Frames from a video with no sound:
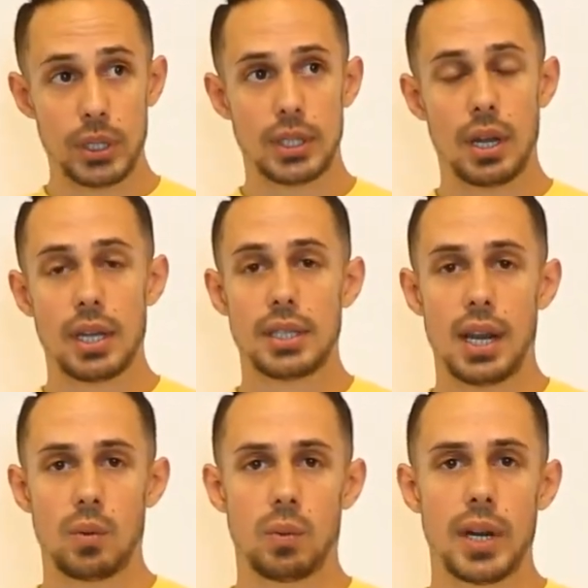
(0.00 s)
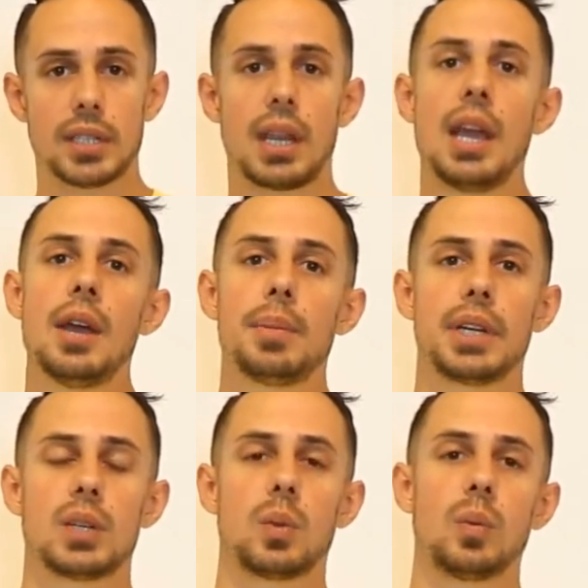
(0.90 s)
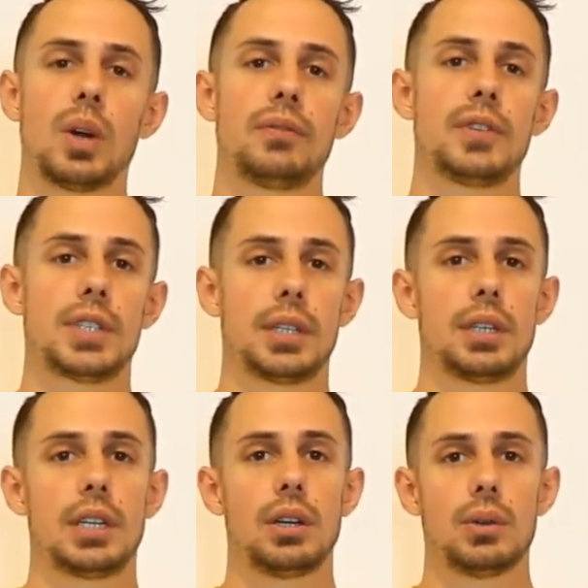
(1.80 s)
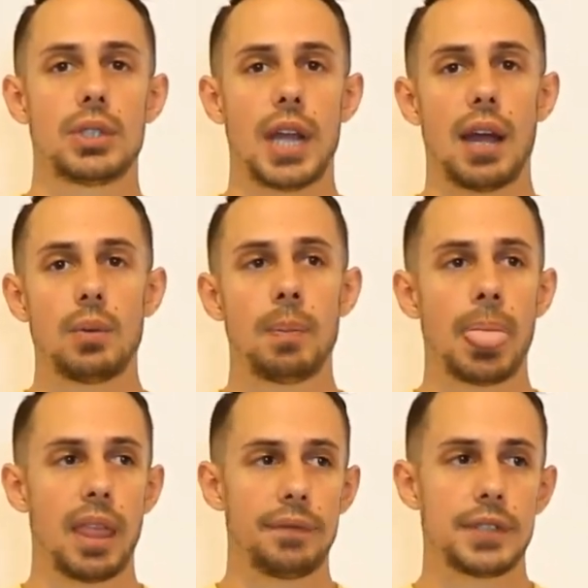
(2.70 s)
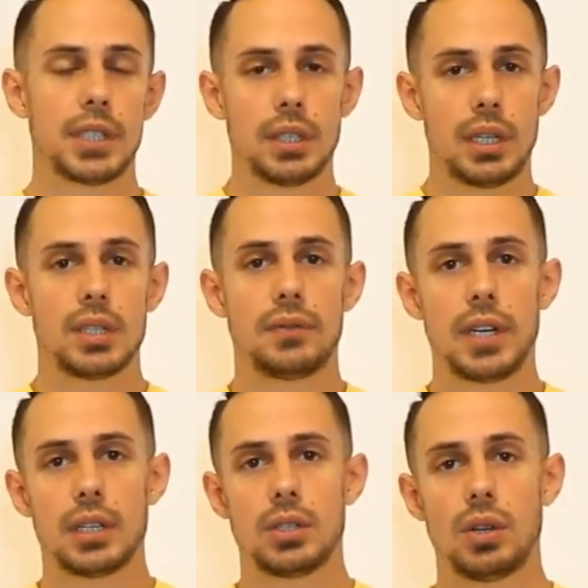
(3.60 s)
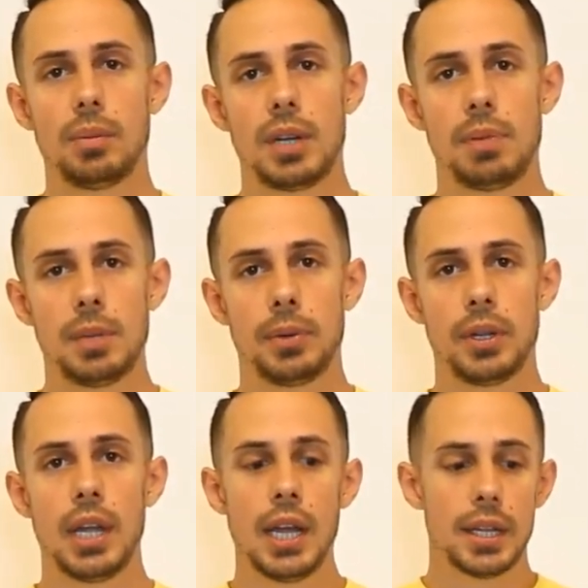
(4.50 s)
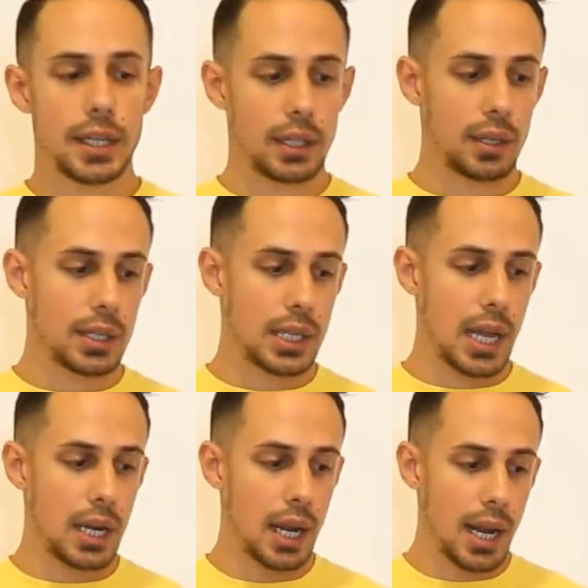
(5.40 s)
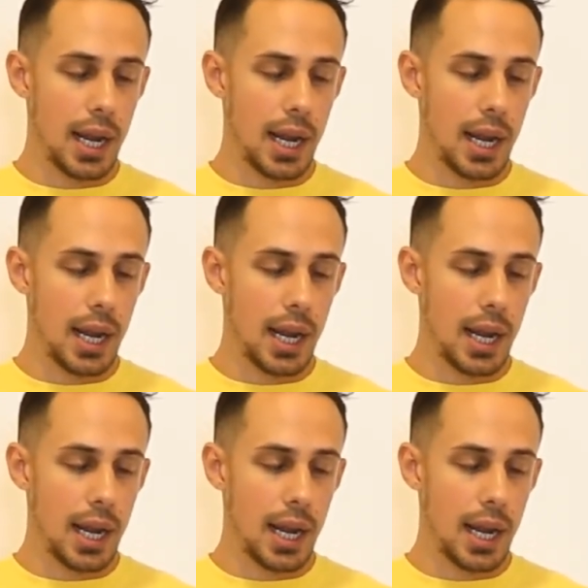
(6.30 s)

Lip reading: us at risk, because when one facility goes down, that facility is feeding so many people that there is then a